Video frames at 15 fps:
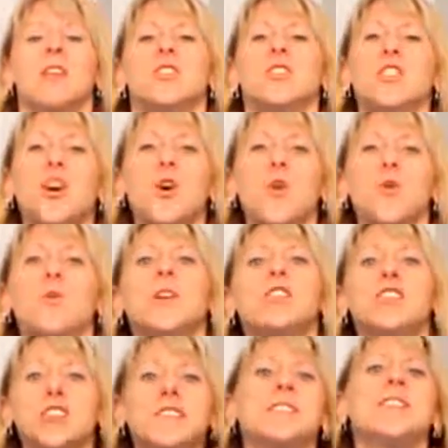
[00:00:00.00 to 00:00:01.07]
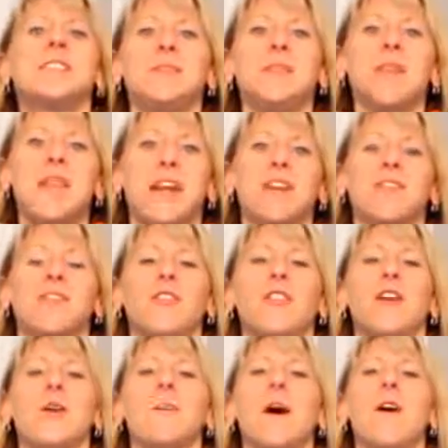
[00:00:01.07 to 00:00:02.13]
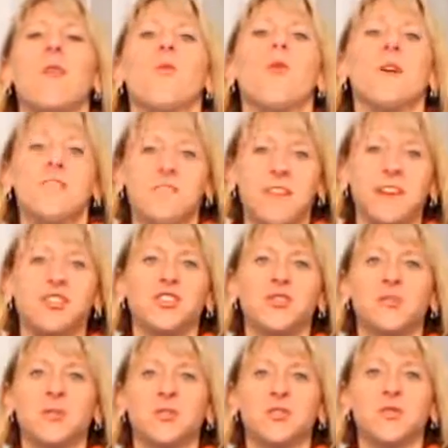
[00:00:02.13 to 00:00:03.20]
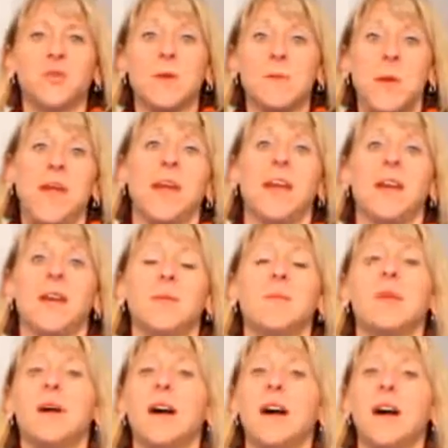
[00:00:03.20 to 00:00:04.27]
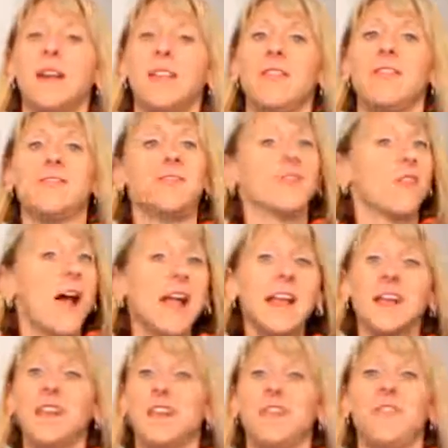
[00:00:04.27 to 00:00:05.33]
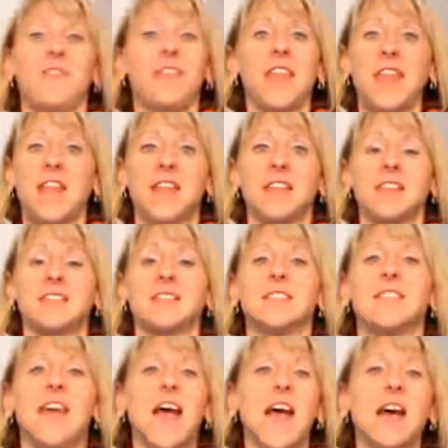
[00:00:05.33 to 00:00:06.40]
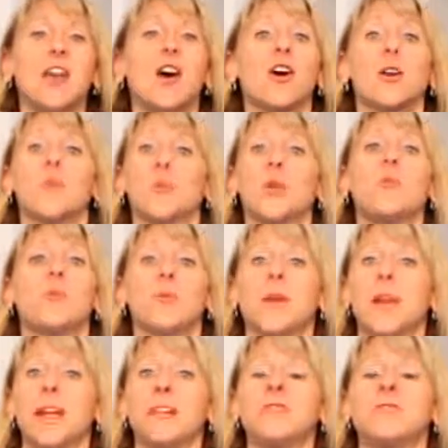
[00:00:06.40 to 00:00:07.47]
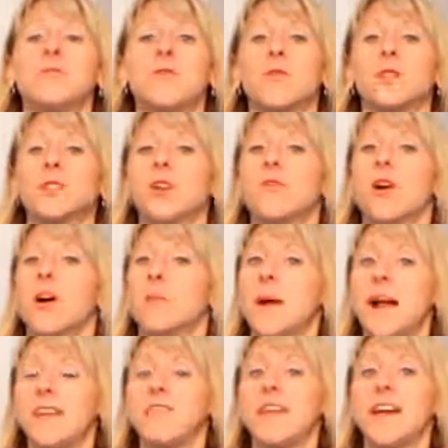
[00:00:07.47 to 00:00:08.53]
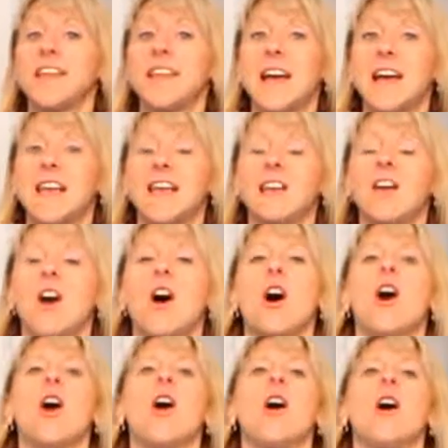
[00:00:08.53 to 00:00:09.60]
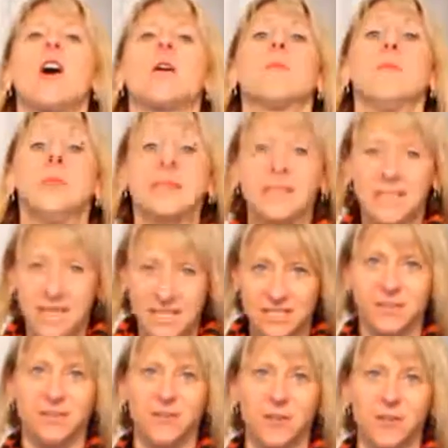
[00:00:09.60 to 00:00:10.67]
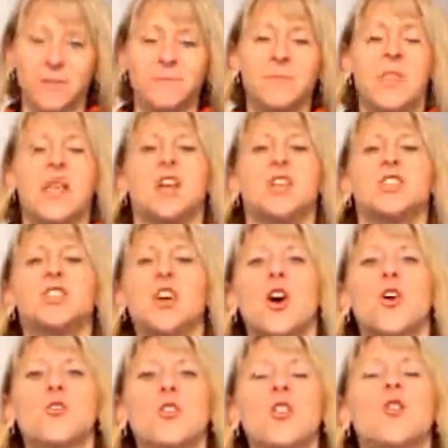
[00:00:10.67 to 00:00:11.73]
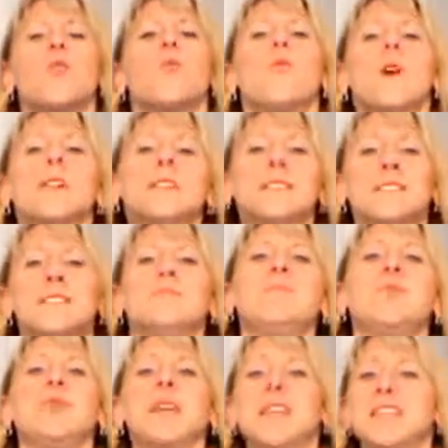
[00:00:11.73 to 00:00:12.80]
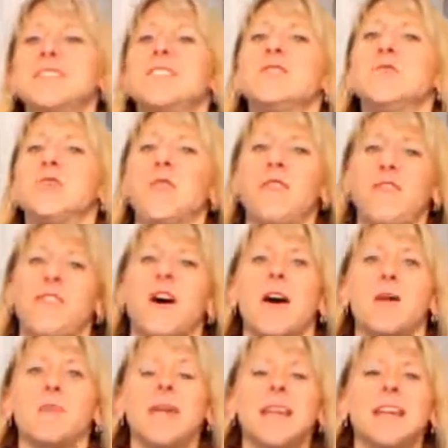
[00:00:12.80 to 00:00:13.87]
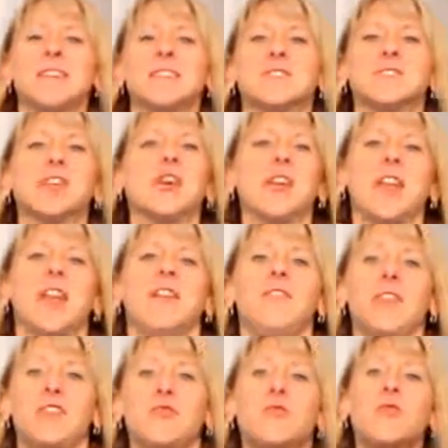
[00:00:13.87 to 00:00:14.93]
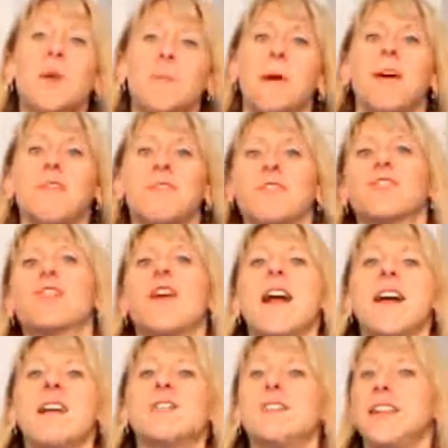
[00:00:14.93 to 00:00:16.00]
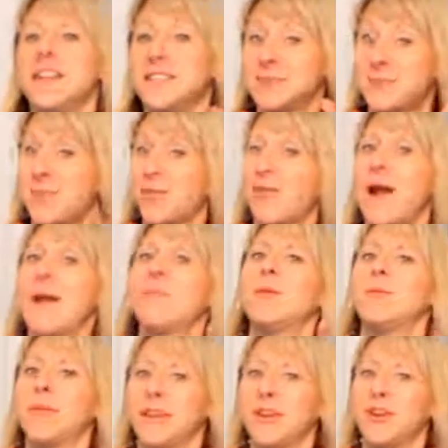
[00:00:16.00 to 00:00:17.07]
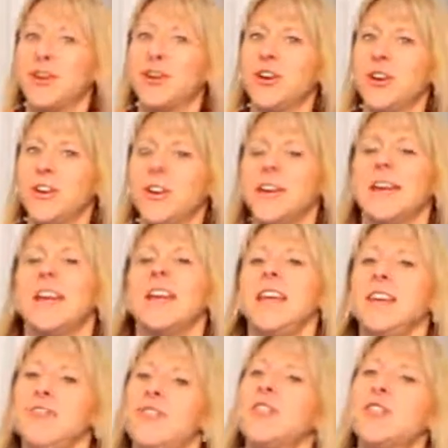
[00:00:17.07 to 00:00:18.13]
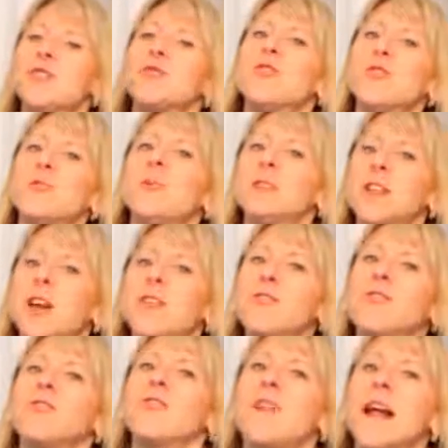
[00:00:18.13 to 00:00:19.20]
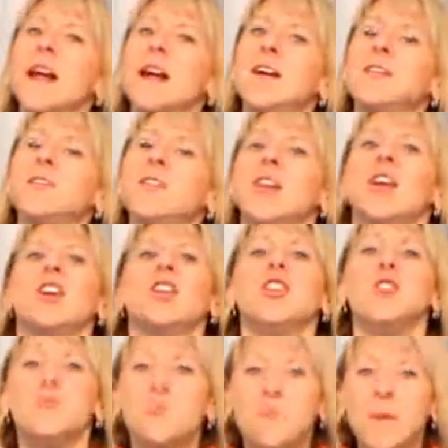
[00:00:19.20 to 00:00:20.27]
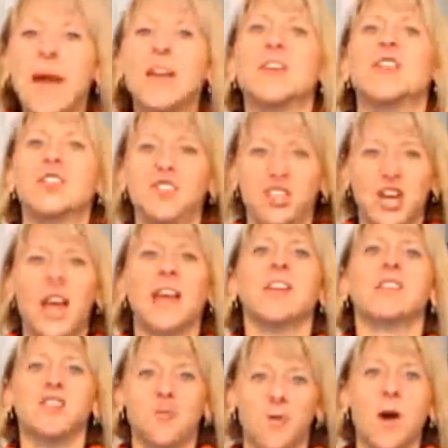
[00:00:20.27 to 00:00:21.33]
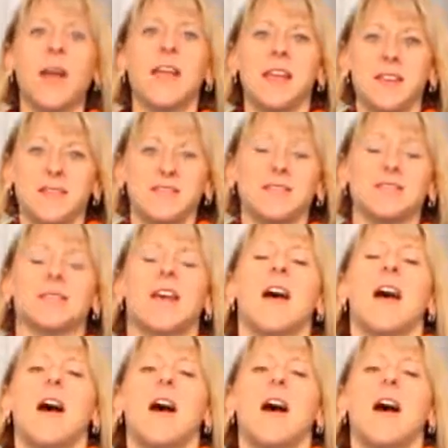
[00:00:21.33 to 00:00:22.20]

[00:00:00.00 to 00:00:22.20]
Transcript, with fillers: So we just need to be careful about what vegetables we pick, but the variety of things that are appropriate for a low-carb, high-fat diet are plentiful. So, you know, one simple, easy rule of thumb is, look, if it grew above the ground, it's probably good. If it grew below the ground, you better check twice.